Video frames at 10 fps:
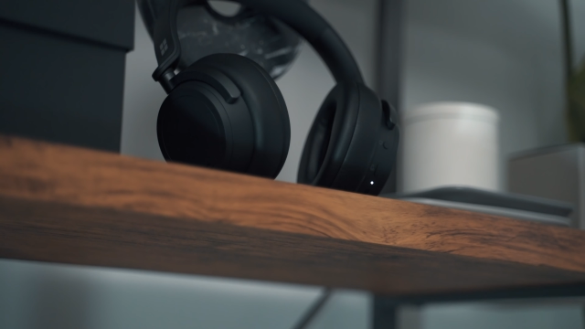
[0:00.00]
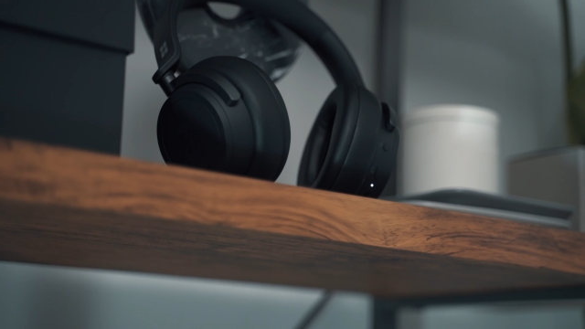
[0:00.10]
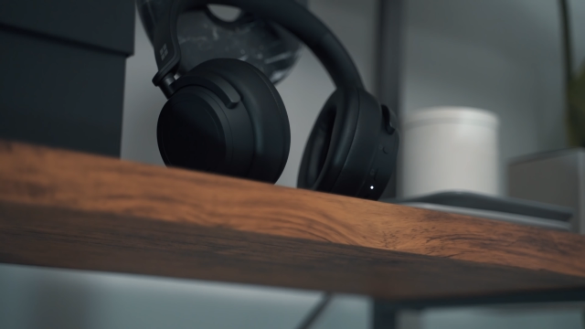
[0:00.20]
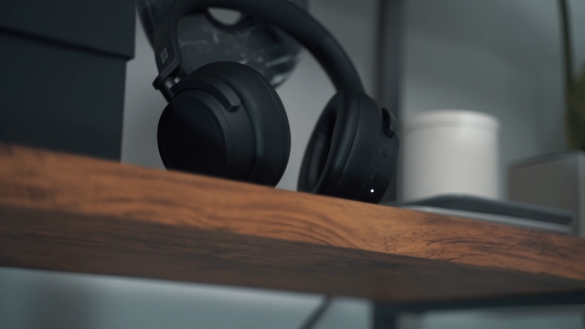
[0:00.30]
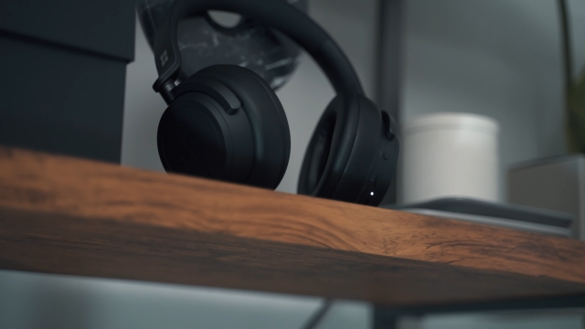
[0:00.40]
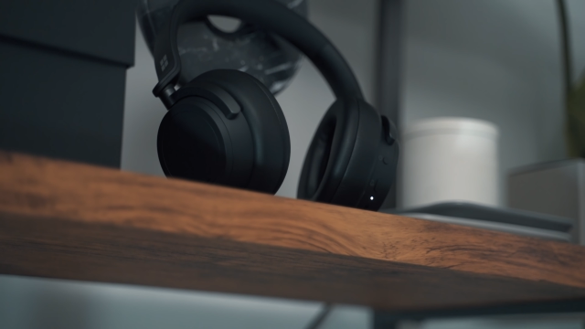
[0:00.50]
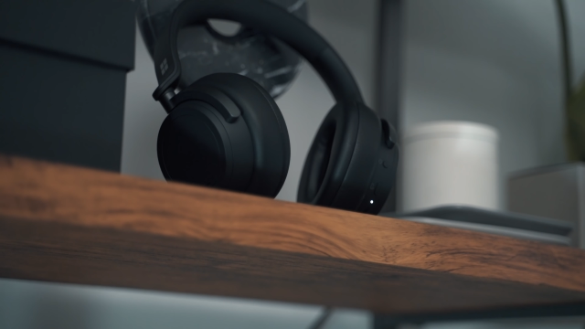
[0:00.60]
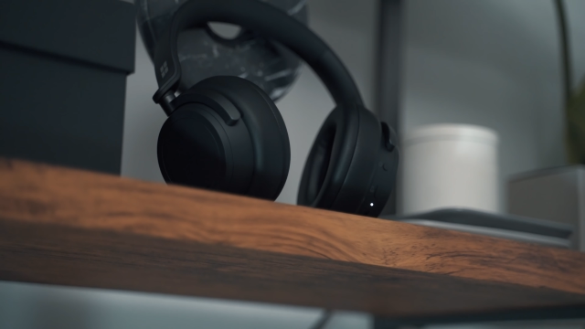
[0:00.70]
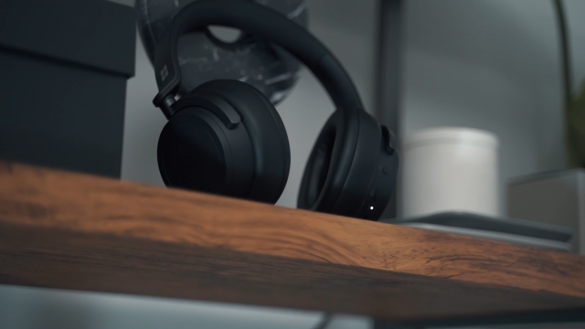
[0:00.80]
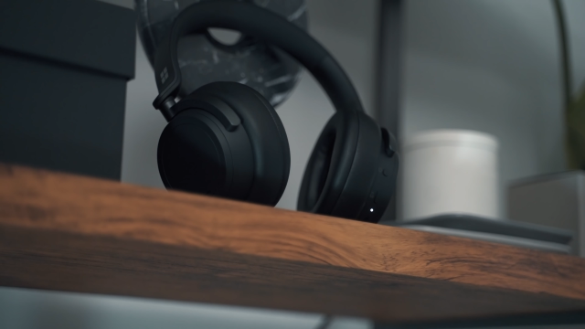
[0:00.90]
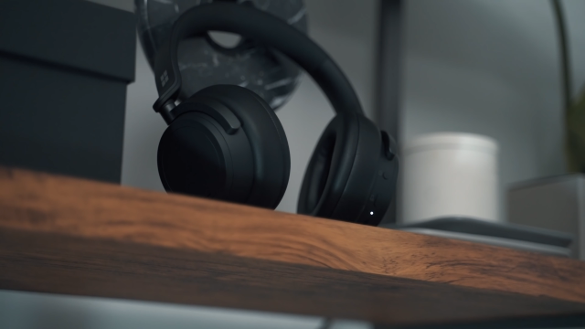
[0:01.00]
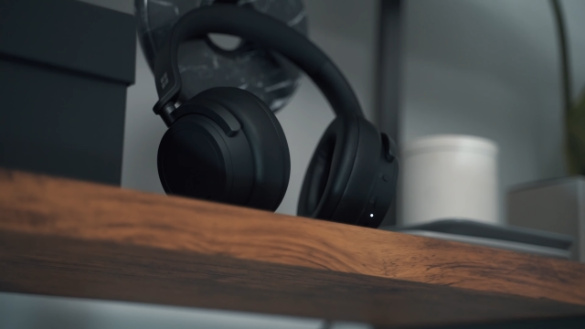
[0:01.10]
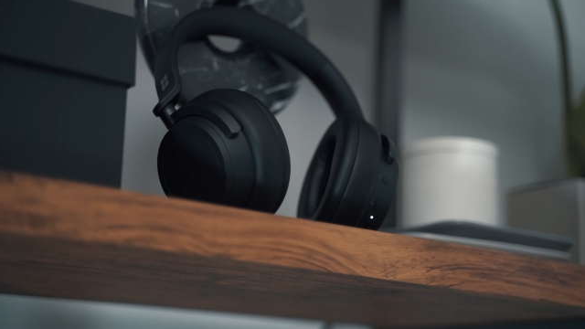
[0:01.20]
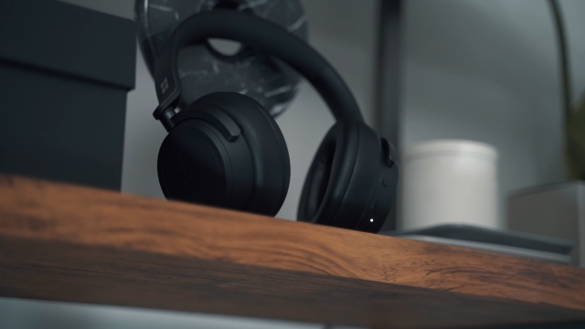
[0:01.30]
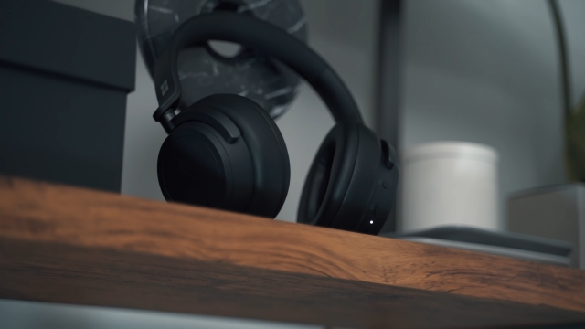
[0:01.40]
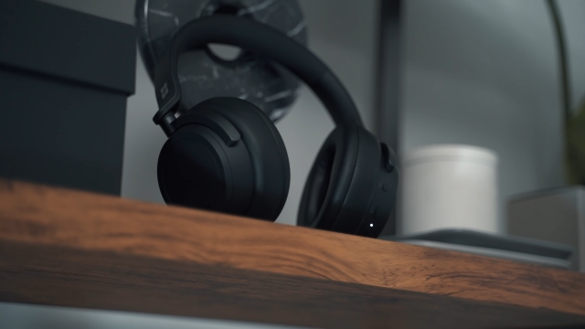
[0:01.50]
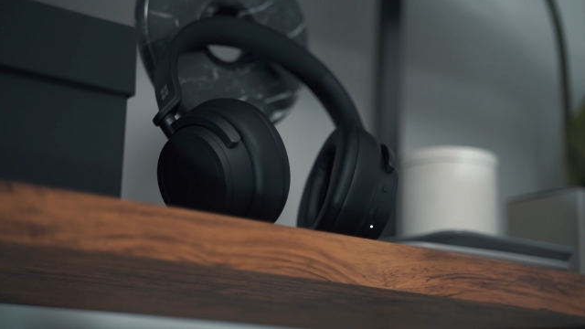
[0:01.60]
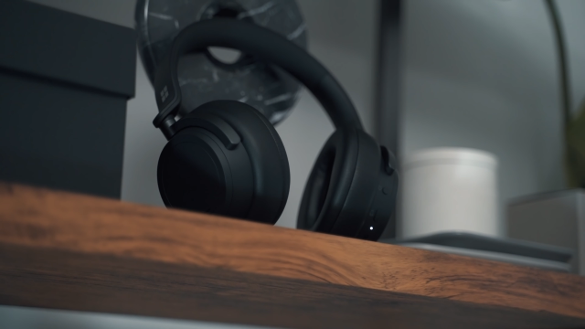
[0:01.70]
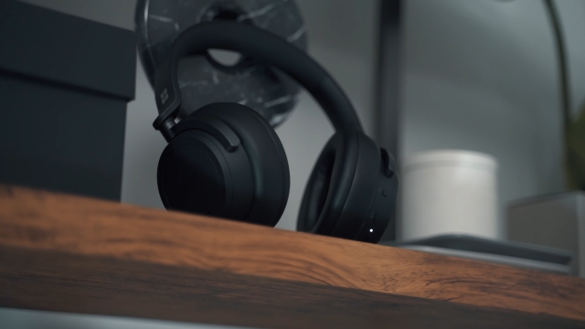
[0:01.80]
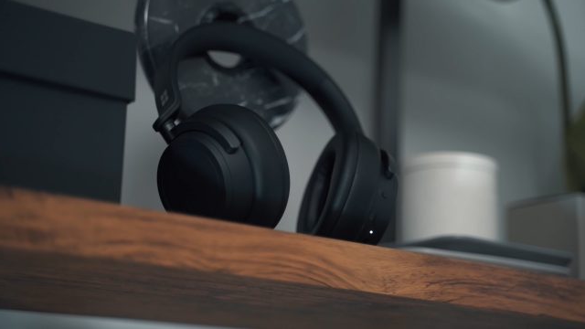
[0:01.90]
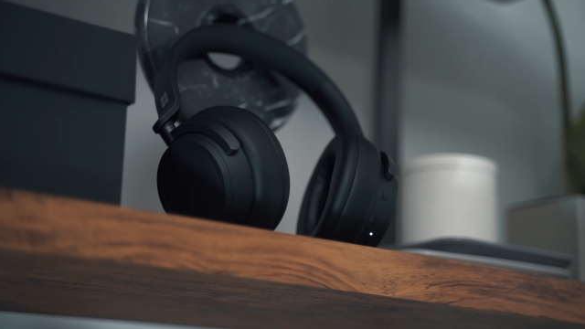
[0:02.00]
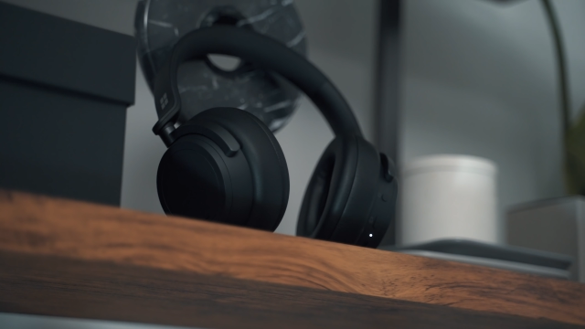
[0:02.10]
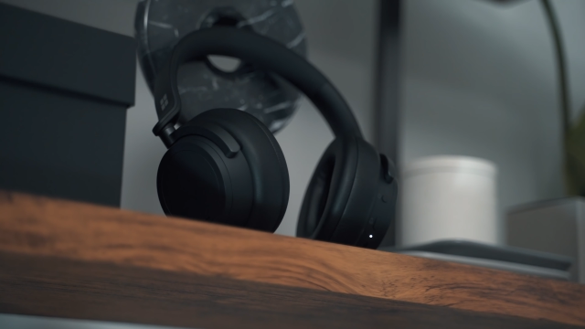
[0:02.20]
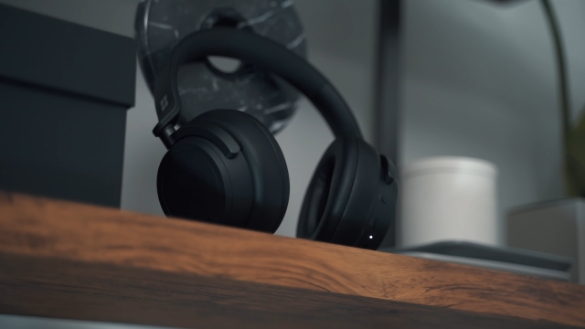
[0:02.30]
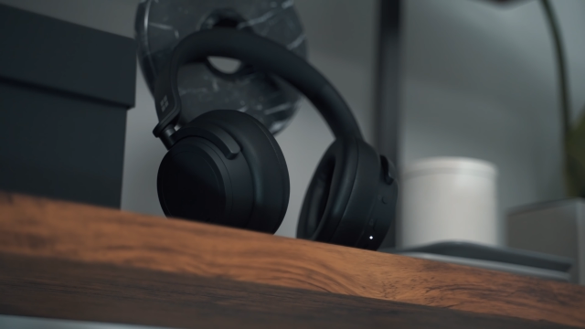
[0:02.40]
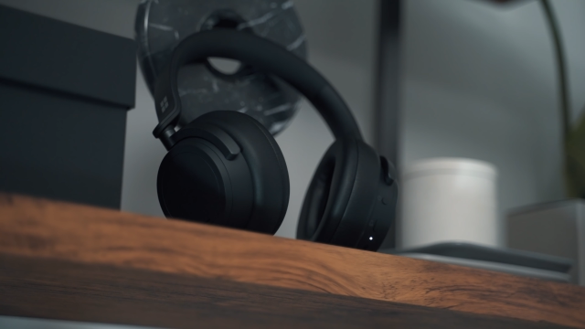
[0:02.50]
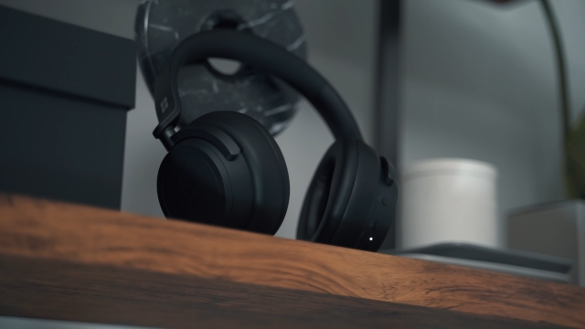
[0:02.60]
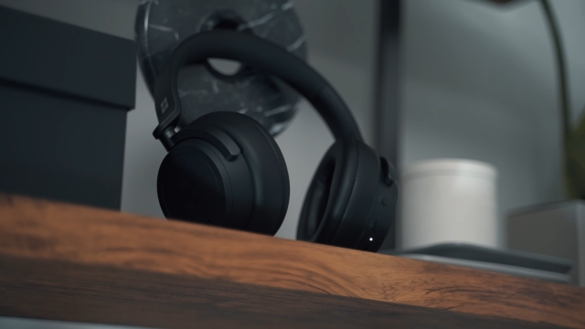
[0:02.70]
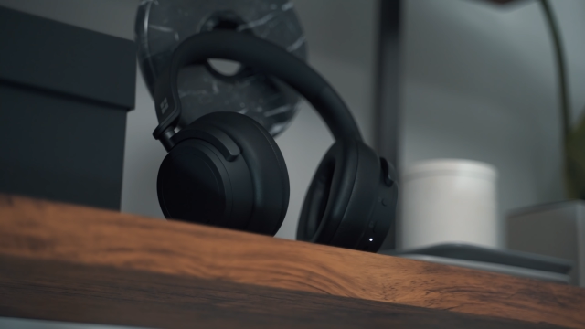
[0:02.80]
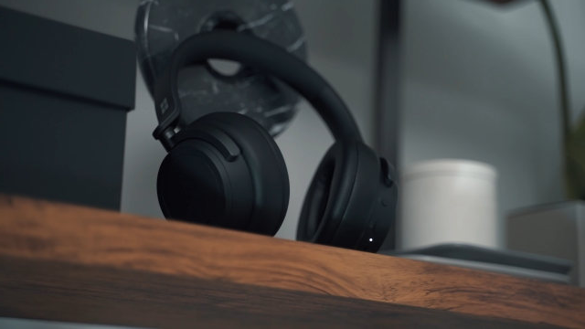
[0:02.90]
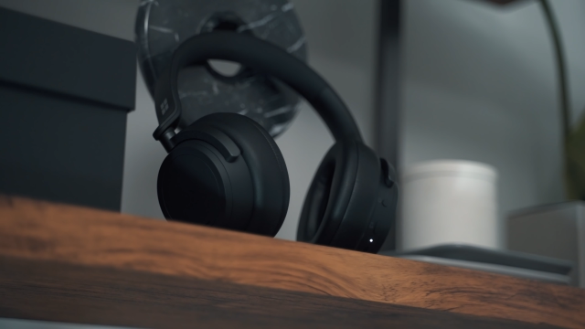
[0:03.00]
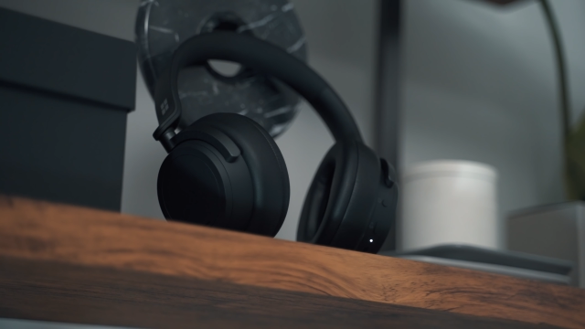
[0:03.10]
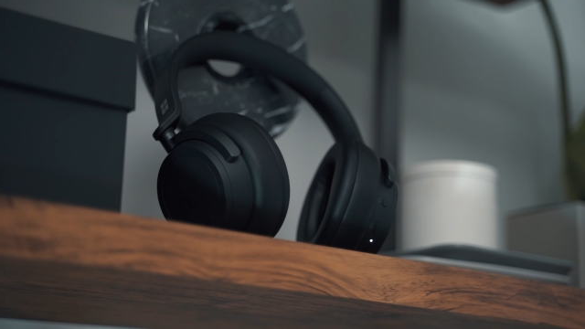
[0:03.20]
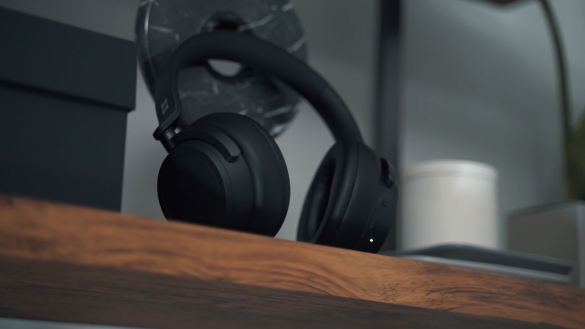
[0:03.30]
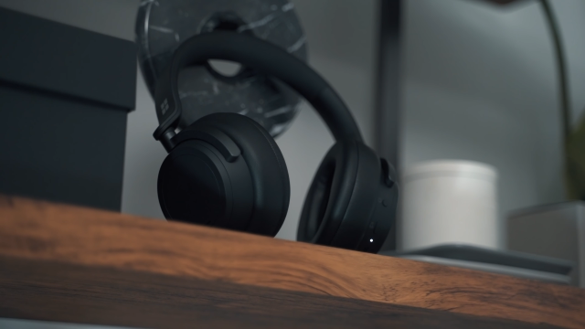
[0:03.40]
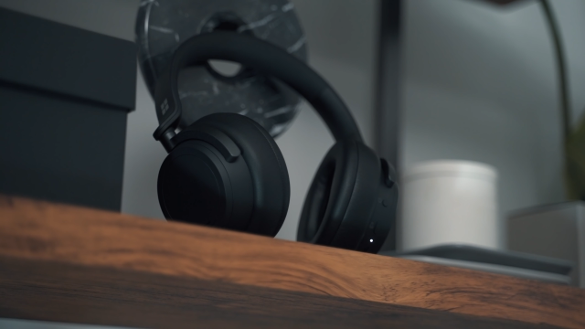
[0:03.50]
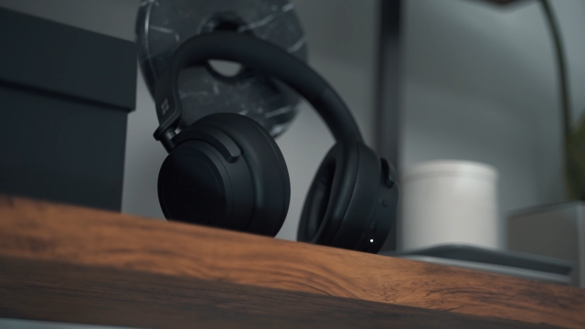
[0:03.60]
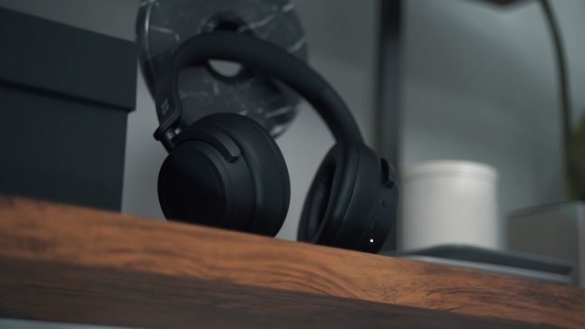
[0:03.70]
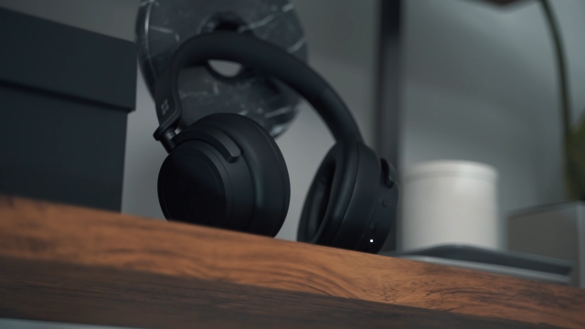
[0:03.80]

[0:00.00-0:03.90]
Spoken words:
No face is visible, so there are no lips to read.